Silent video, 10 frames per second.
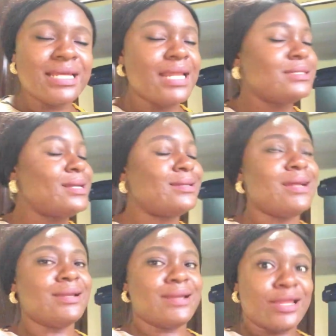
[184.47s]
And I said,
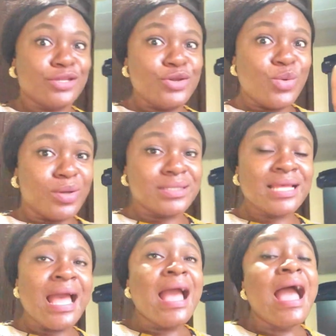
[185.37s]
no, you know what,
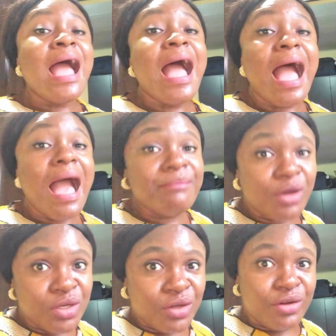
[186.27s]
I'm
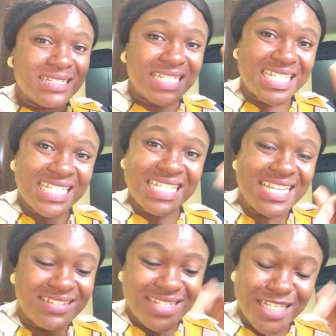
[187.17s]
gonna
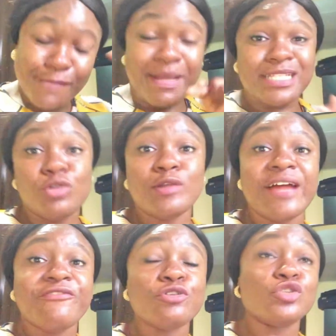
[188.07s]
de-seed this
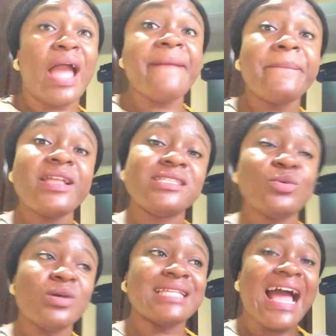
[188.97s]
particular fruit. So I picked the
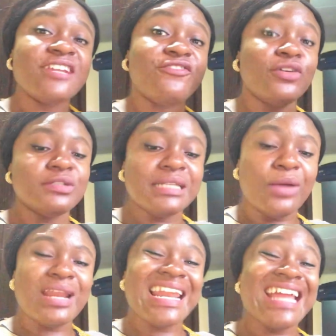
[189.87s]
ones that had fallen
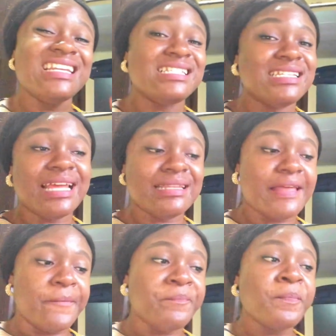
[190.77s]
down and I de-seeded
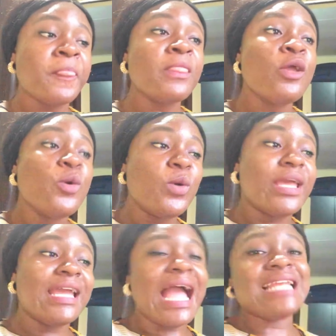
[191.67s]
them,
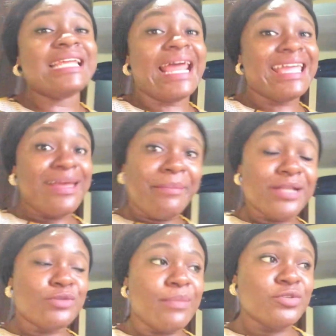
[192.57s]
okay, and then I came
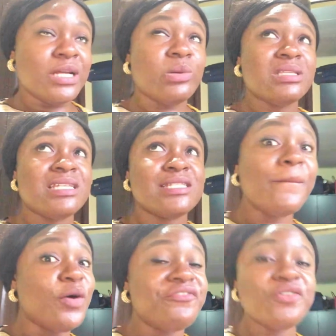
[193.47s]
back to Abuja with
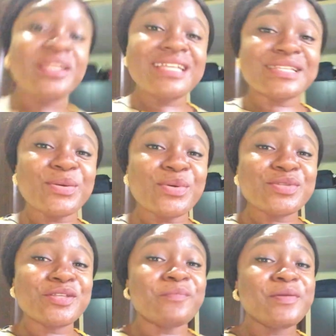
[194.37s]
But a few days ago,
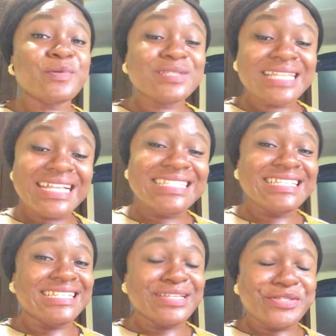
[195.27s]
some people sent the
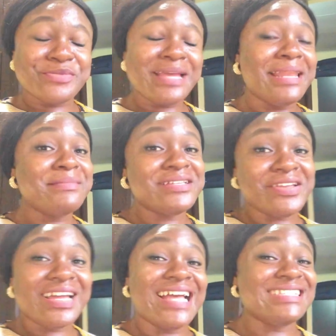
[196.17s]
seeds to me, and let me tell
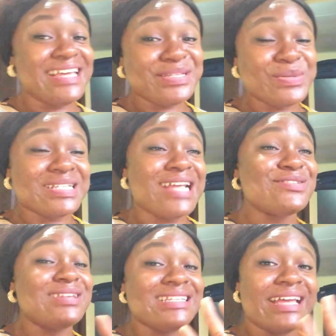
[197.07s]
you guys, guess what, as
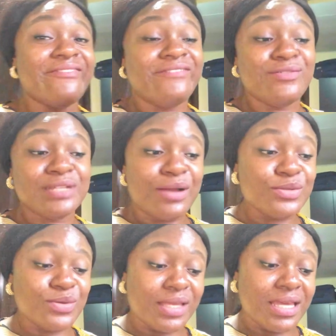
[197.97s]
soon as I found
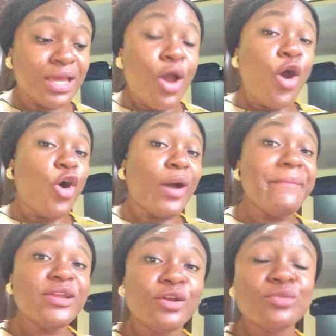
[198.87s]
out, okay, or I
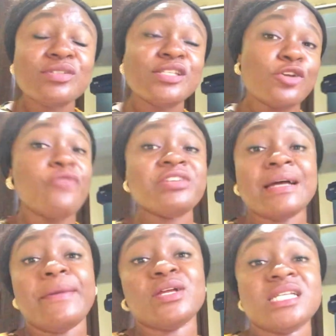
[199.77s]
made all those discoveries
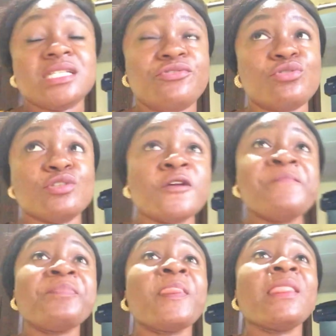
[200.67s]
about this fruit,
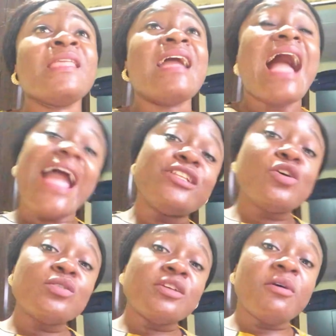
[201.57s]
I
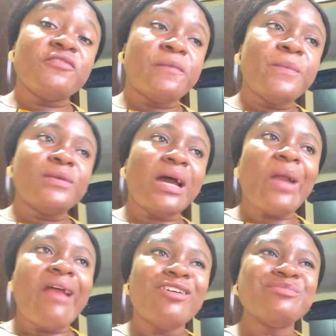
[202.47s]
told some of the people that were
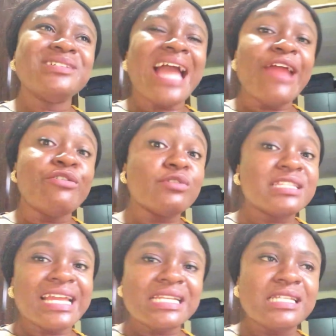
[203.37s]
around me, I
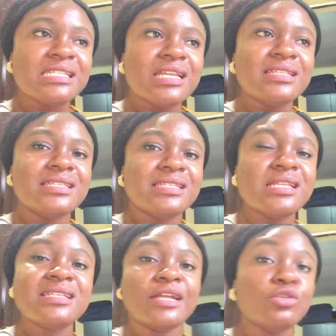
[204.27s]
roasted the seeds. The
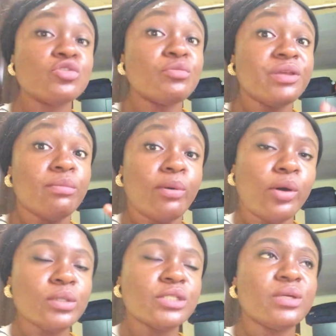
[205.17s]
seeds can also be
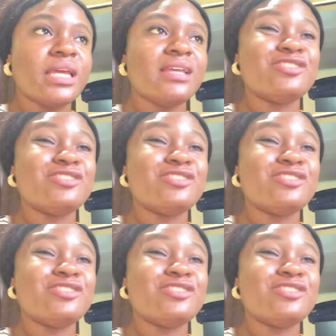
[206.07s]
boiled, okay?